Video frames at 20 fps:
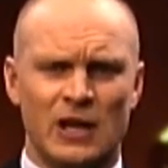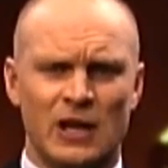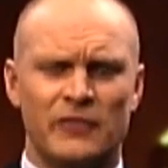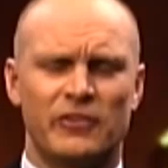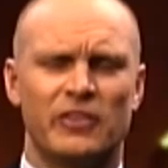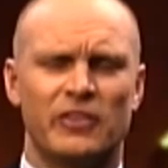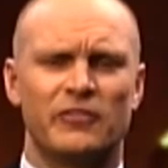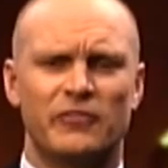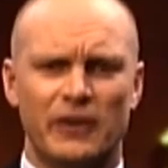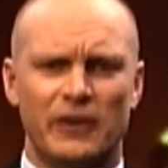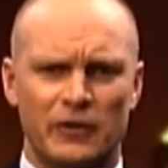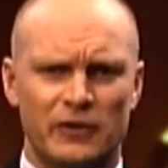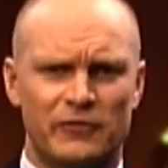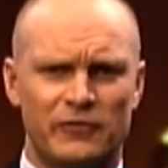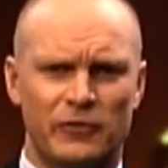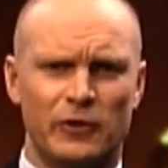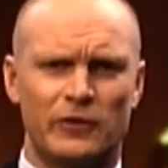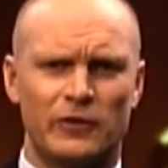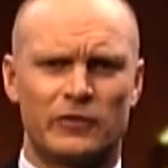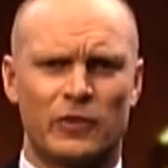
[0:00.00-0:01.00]
For the very
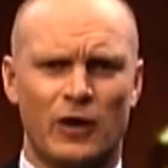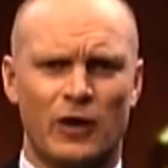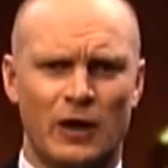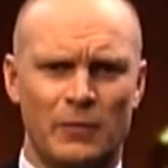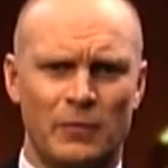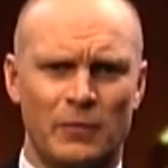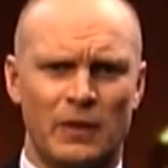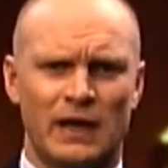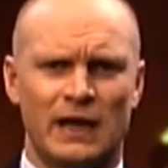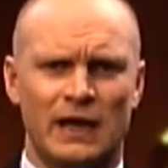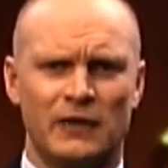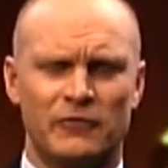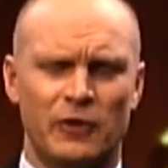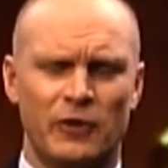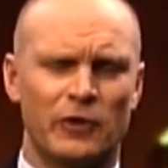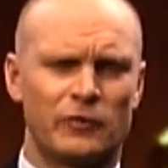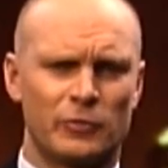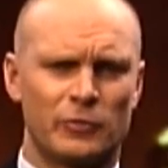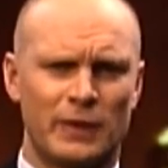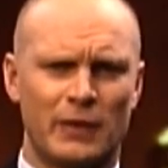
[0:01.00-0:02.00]
first time, uh,
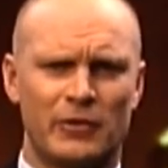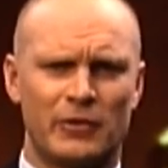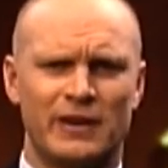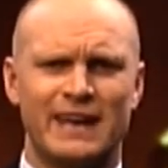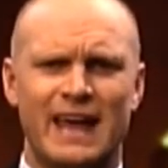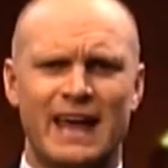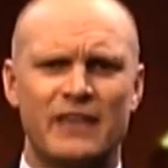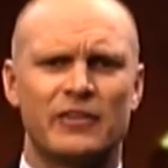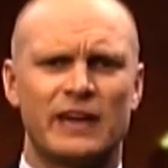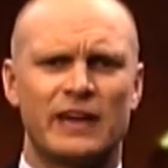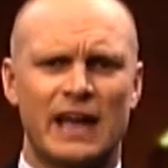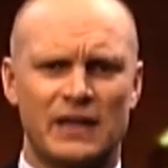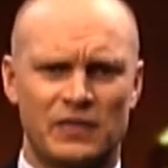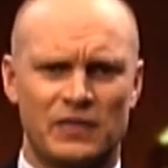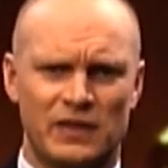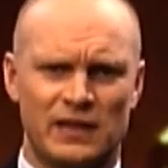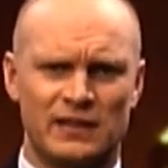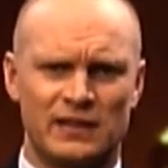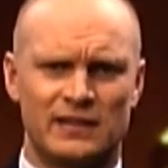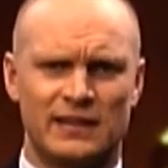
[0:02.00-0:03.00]
folks will be able to navigate
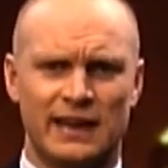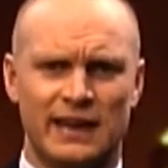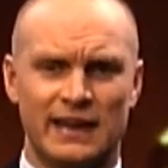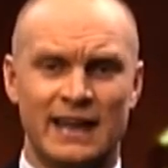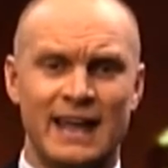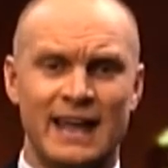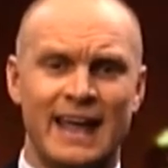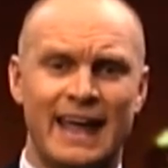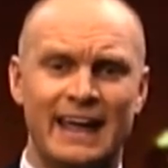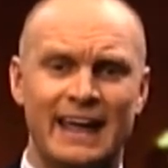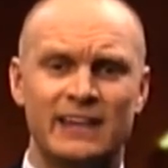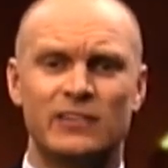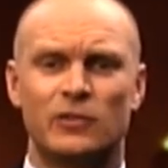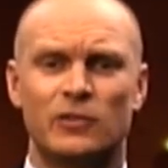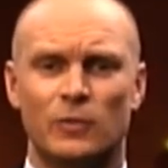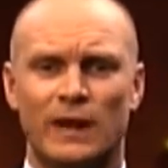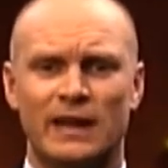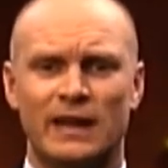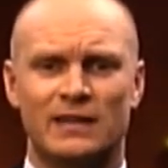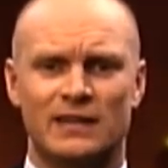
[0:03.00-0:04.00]
the internet end
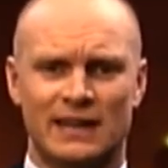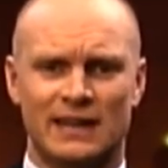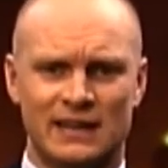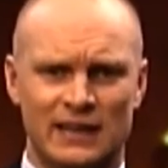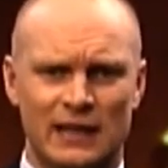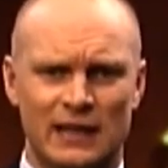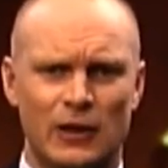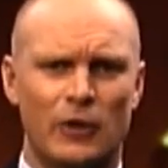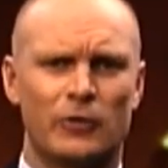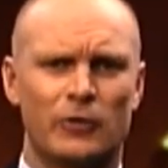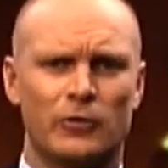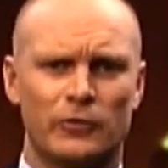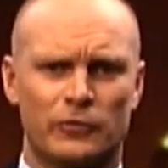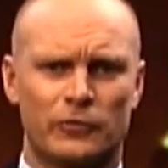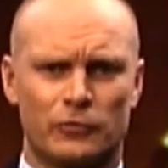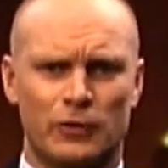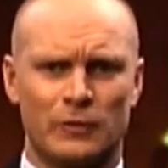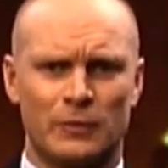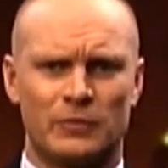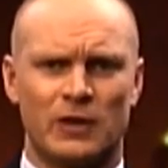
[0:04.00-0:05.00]
to end in their local
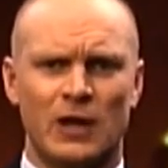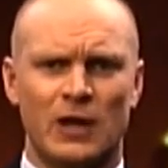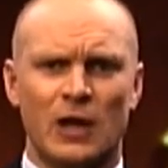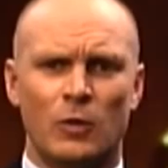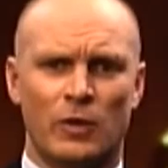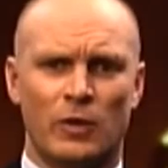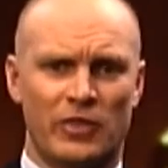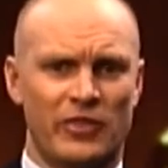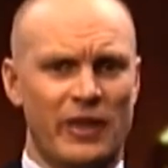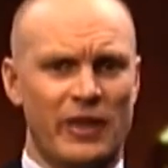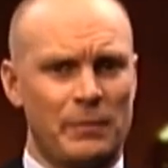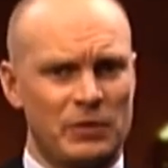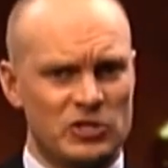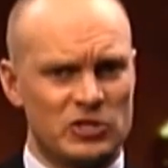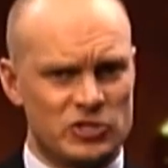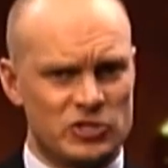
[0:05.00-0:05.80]
script, whether that be